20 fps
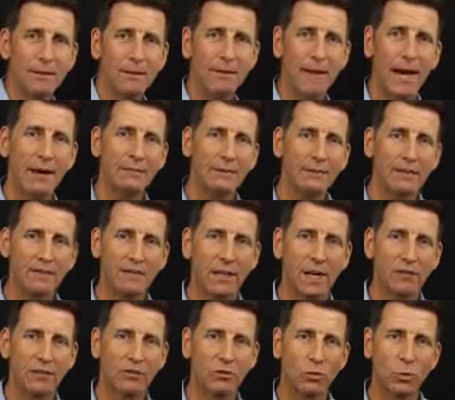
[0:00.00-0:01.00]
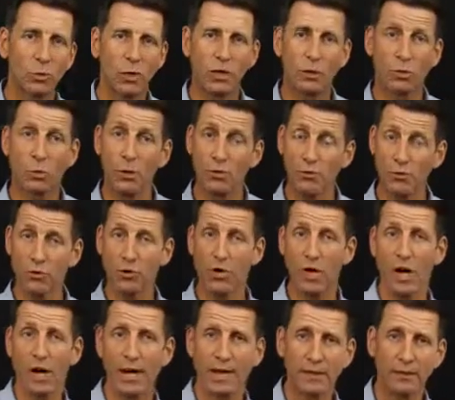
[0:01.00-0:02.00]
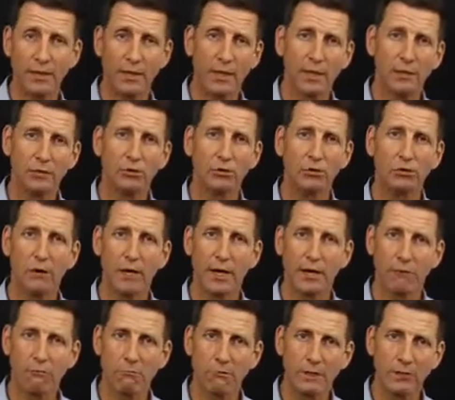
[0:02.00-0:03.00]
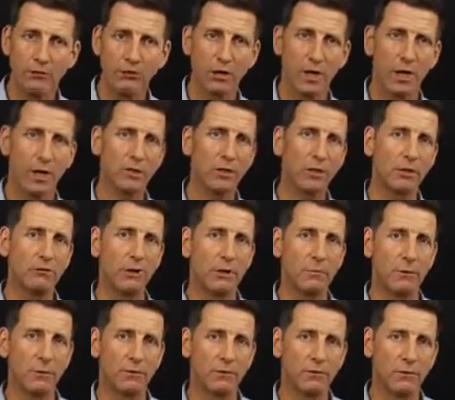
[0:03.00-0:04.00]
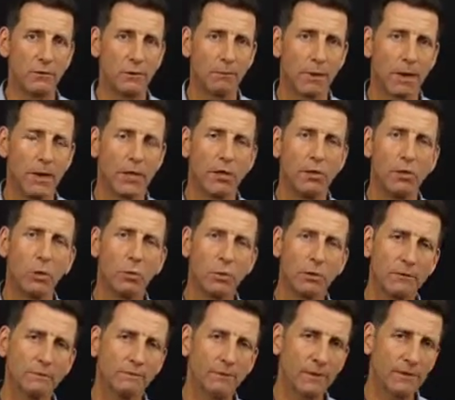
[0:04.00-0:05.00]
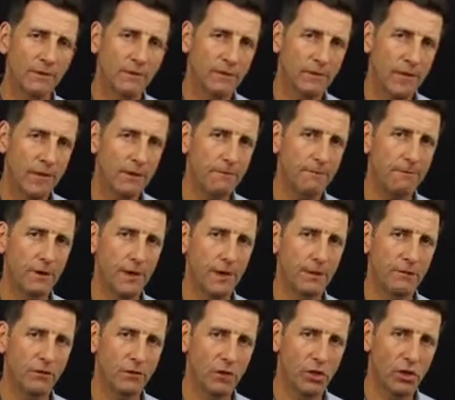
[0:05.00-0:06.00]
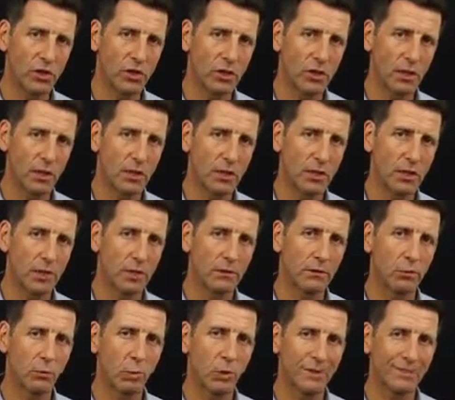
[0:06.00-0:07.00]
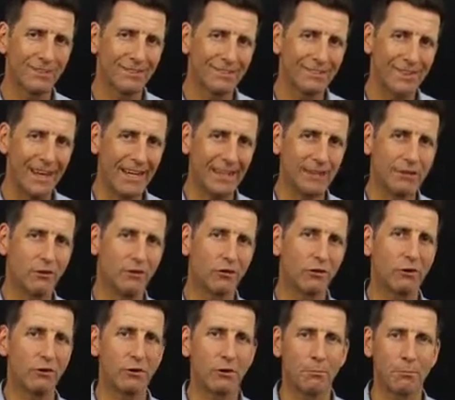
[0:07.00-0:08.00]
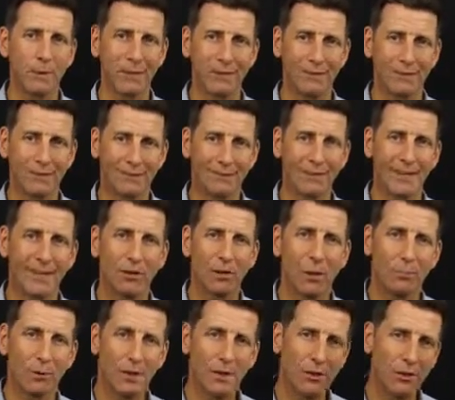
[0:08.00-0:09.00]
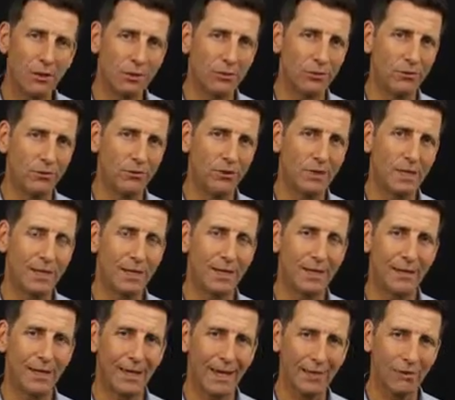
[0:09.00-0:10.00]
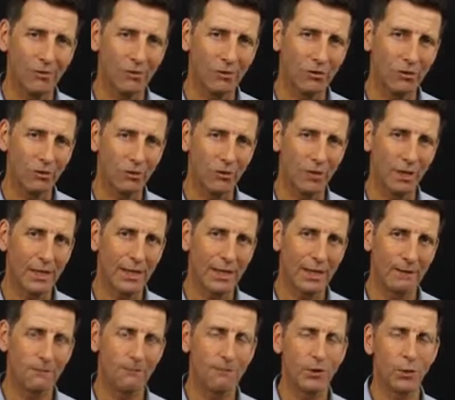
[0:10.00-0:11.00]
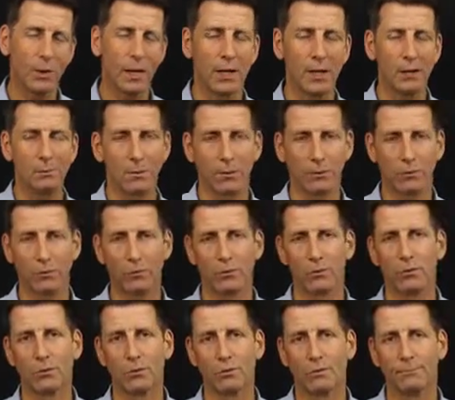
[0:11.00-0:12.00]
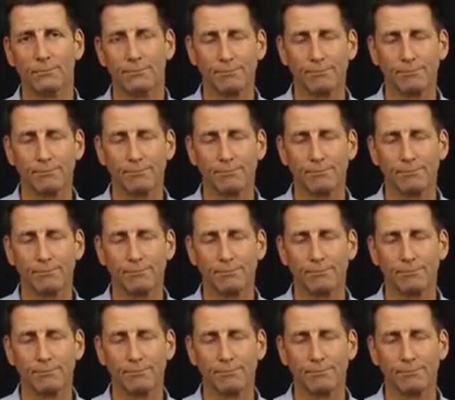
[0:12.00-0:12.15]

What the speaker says: Now, having decided to work with your guide to try and reach your own agreements, you'll want to feel safe and secure that what's said during your meetings cannot be used against you if you end up in court.